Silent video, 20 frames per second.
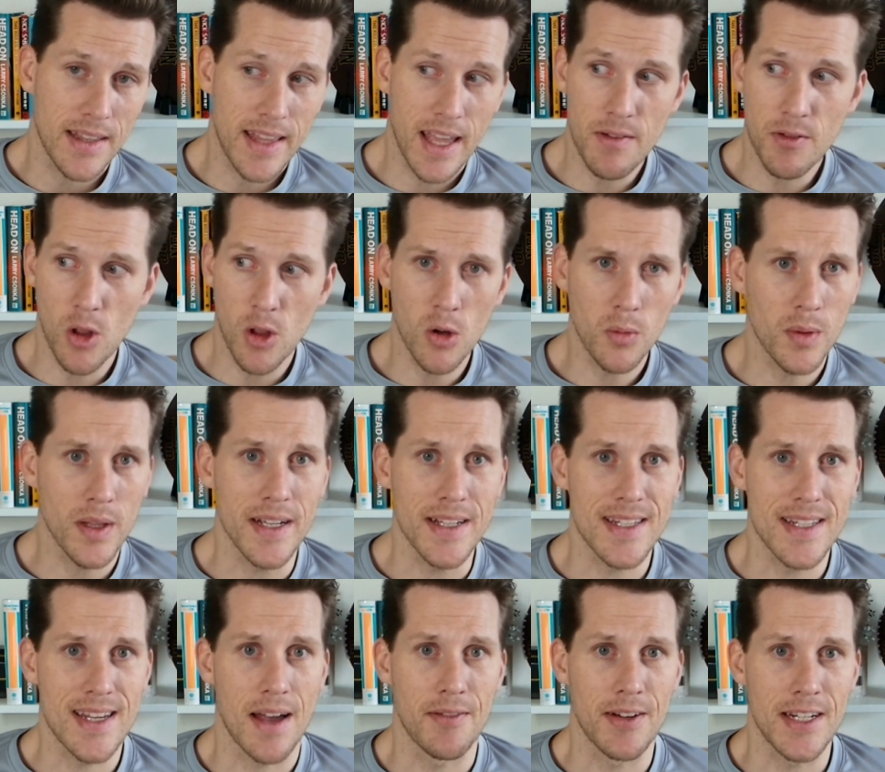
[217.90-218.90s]
David Long played
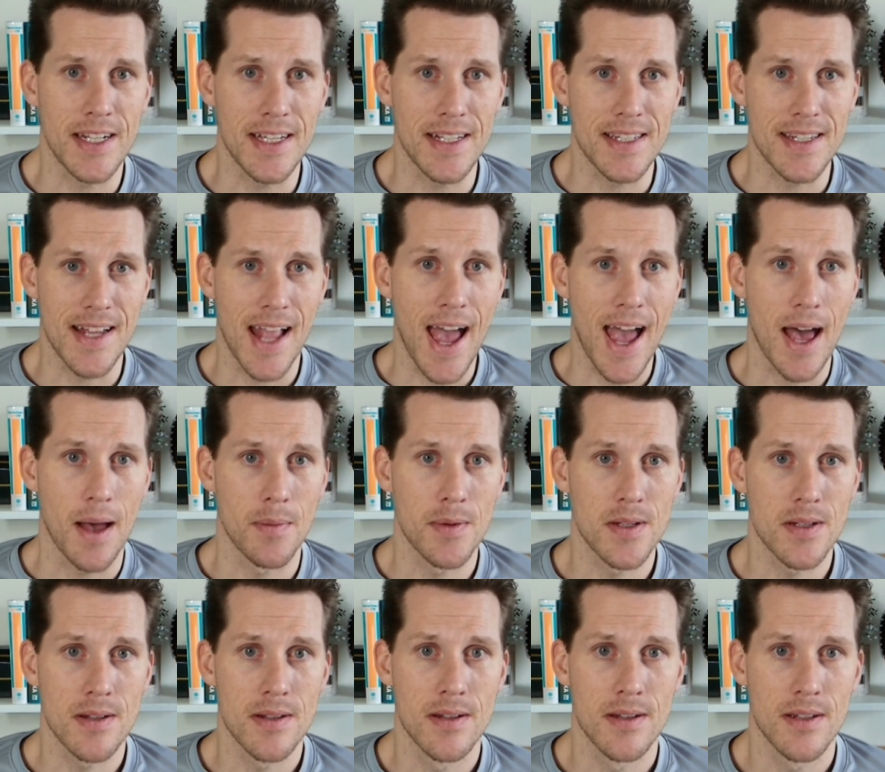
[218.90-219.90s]
17
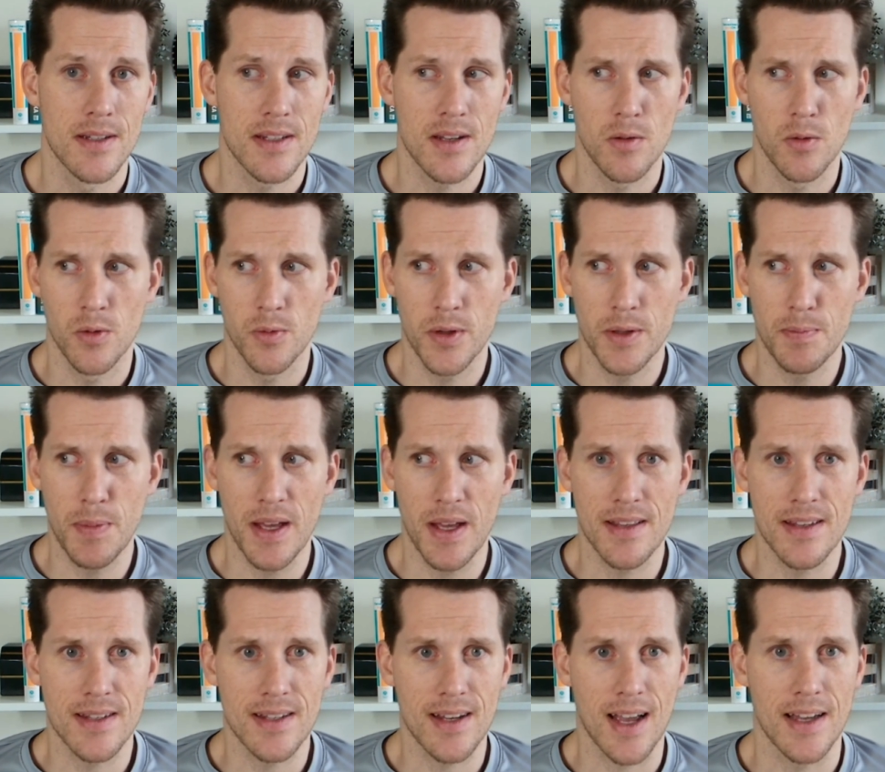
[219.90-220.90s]
snaps. So, well, we
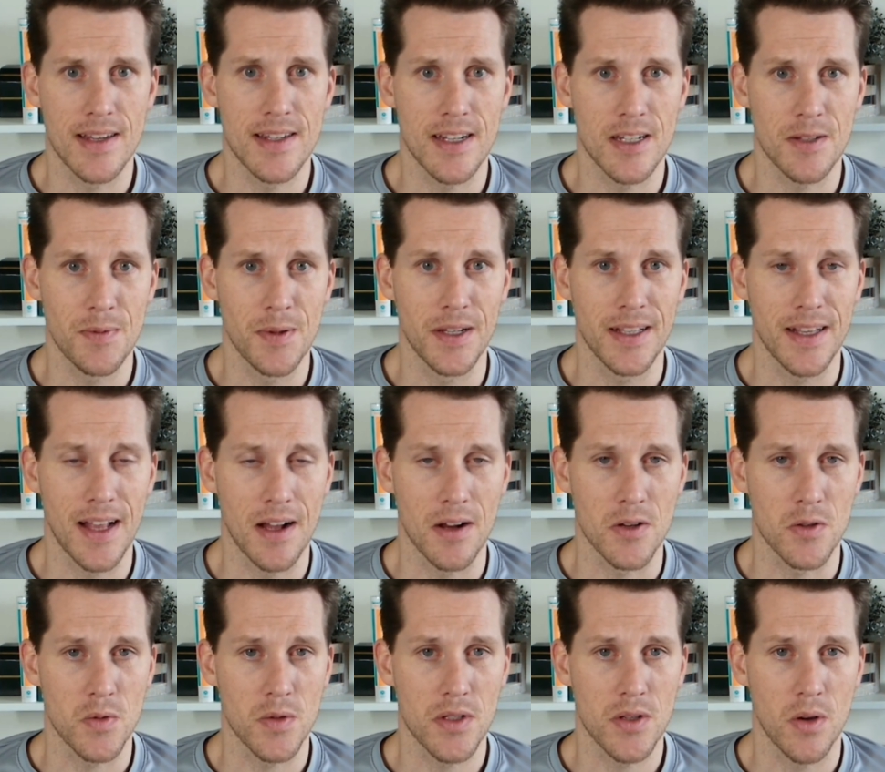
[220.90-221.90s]
paid this guy $6 million.
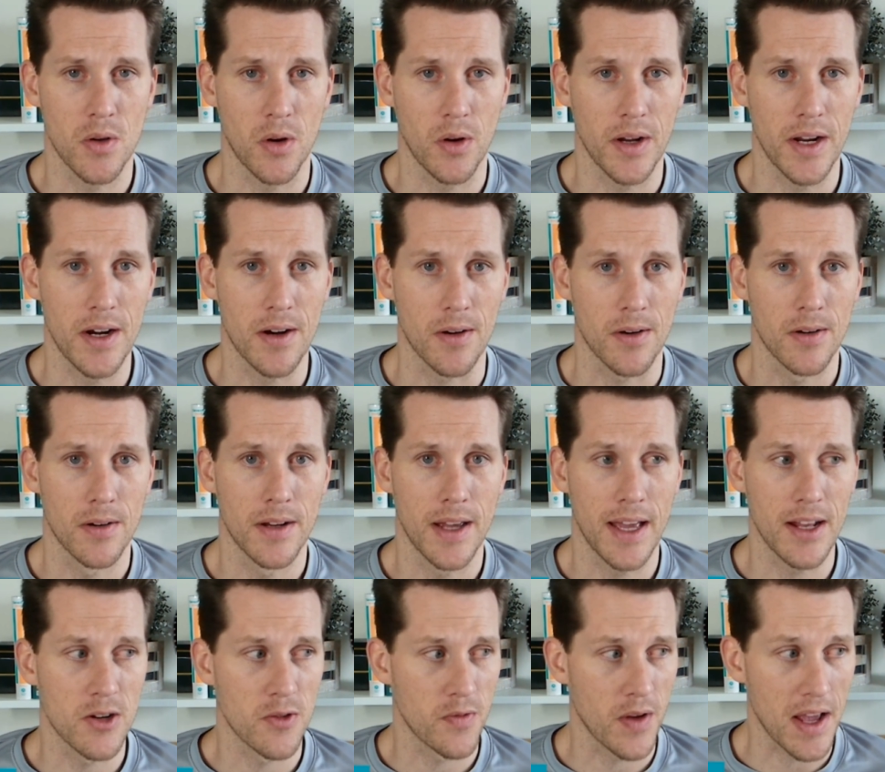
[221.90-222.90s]
What's going on here?
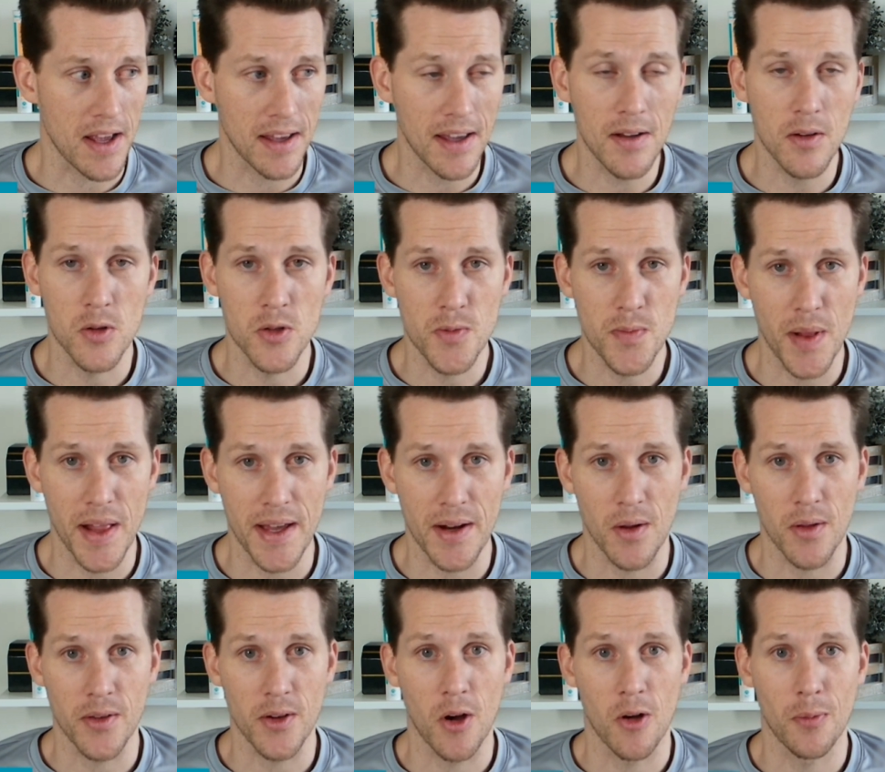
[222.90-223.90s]
Andrew Van Ginkel's playing
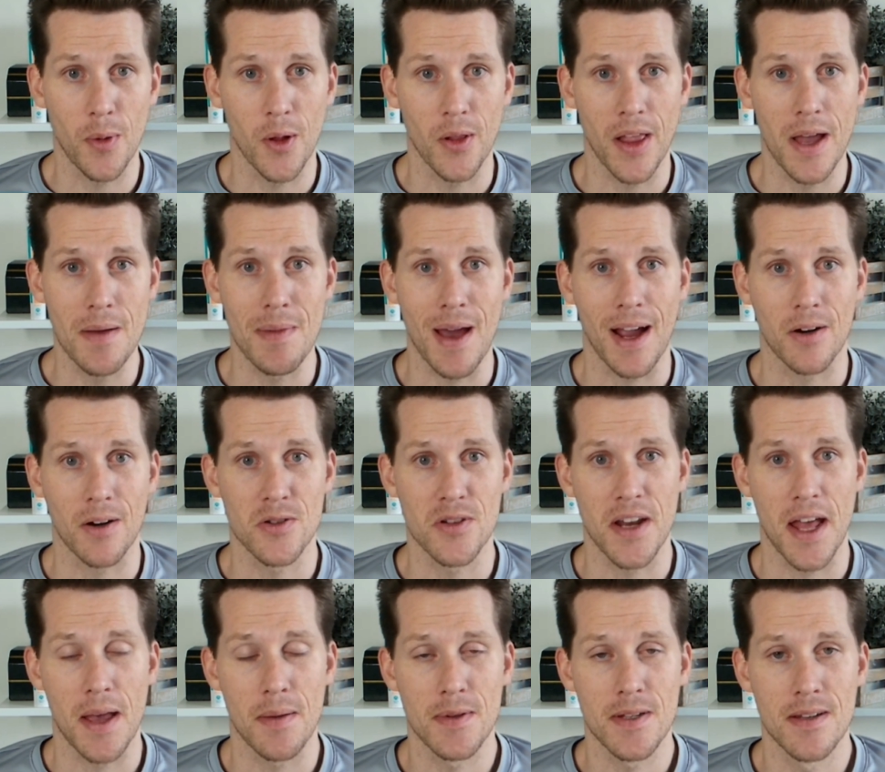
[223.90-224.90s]
all the off-ball linebacker
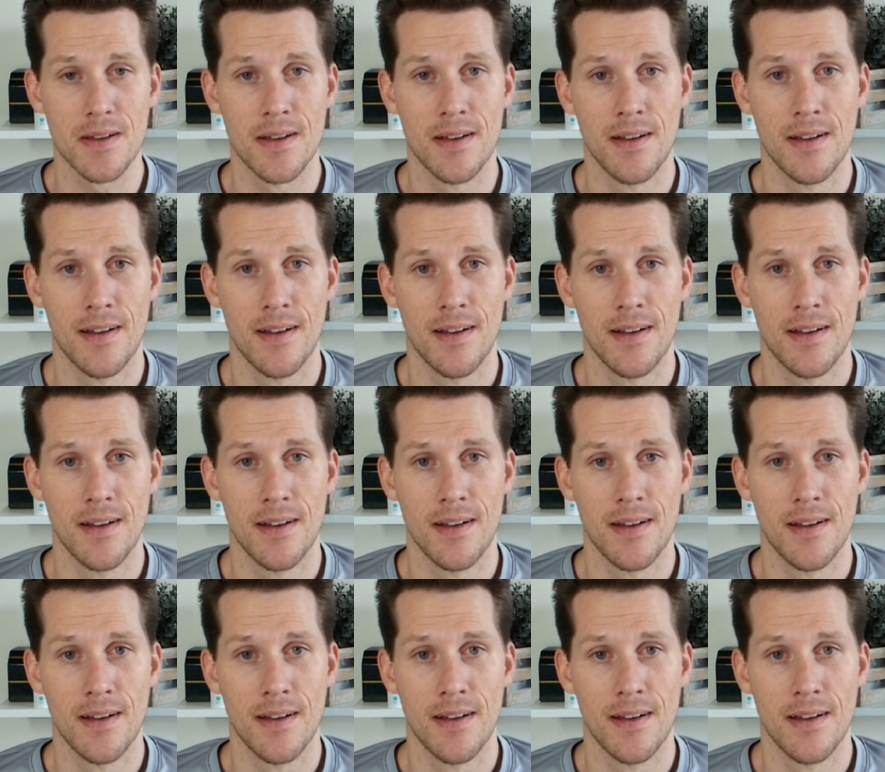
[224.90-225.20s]
snaps.